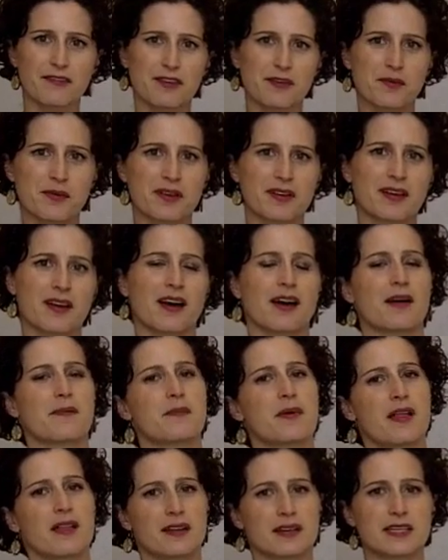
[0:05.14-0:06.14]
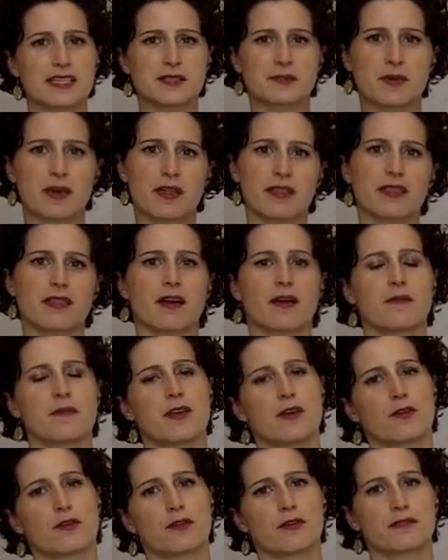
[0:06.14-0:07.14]
everyone, I'm Melanie Smith. I'm
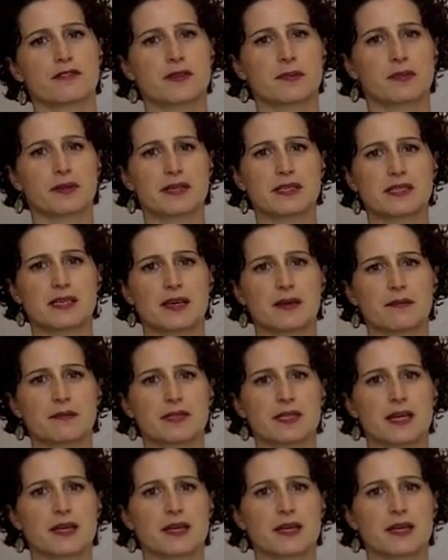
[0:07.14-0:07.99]
the owner of Simply Seamed,